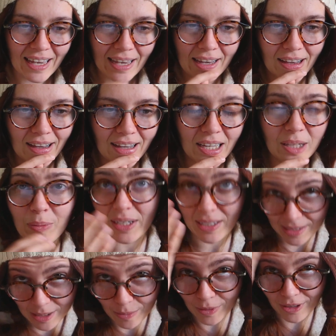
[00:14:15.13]
and make
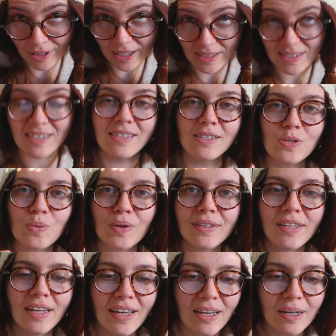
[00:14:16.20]
a similar hat to this one,